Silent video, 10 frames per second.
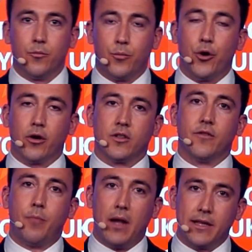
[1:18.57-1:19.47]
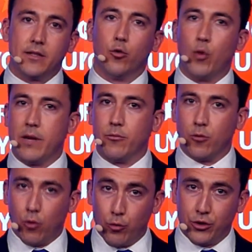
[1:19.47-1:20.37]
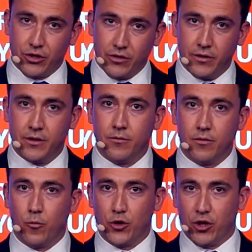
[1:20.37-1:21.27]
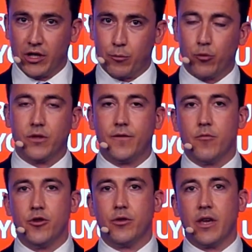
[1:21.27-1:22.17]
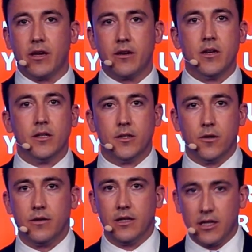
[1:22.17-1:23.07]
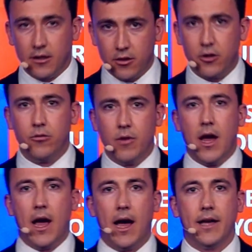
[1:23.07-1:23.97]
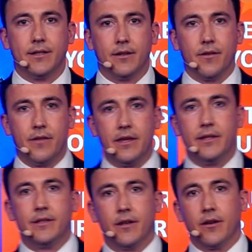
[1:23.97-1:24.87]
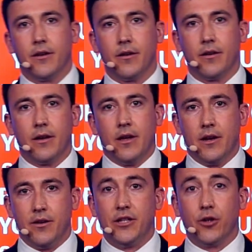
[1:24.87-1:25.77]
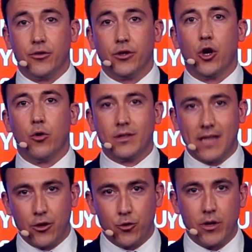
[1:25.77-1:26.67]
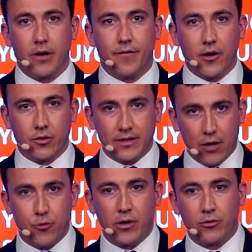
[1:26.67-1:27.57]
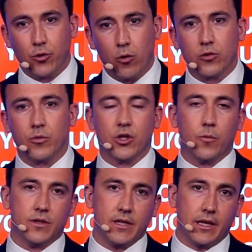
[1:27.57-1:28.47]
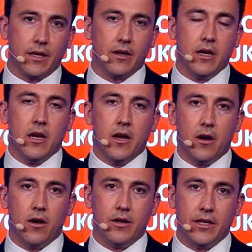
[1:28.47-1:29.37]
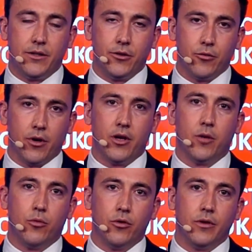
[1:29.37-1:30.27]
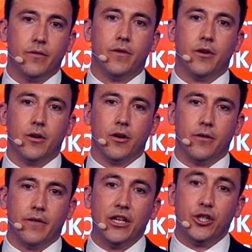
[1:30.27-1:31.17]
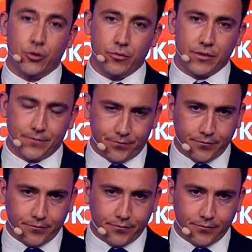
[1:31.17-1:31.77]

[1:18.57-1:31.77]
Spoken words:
products of plant or animal origins, which are exported from the UK to the EU, as these need to undergo sanitary and phytosanitary controls, which obviously can lead to a number of issues.